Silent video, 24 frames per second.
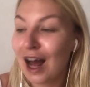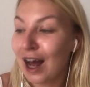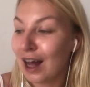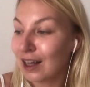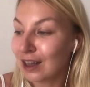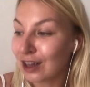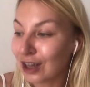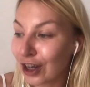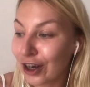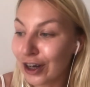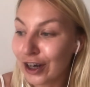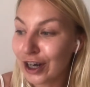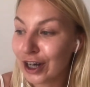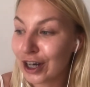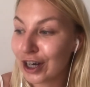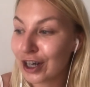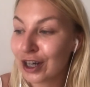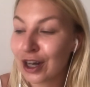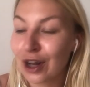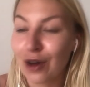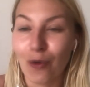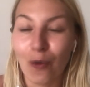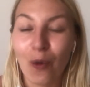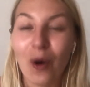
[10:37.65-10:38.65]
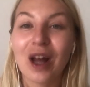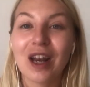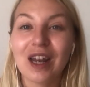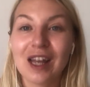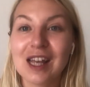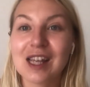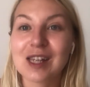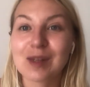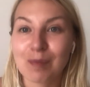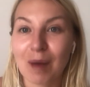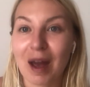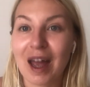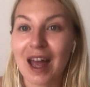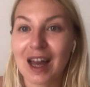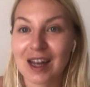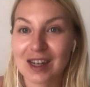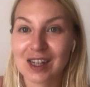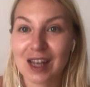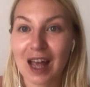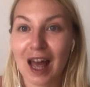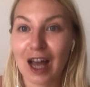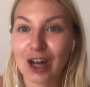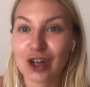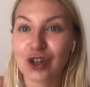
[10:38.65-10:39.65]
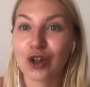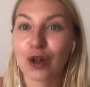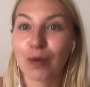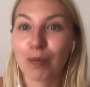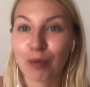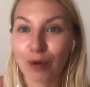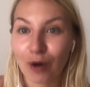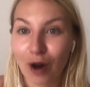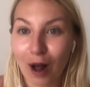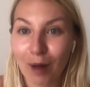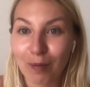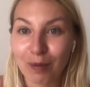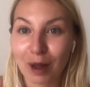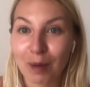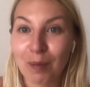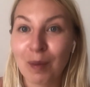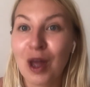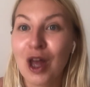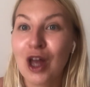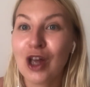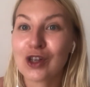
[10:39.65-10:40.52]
learn what is my actual problem,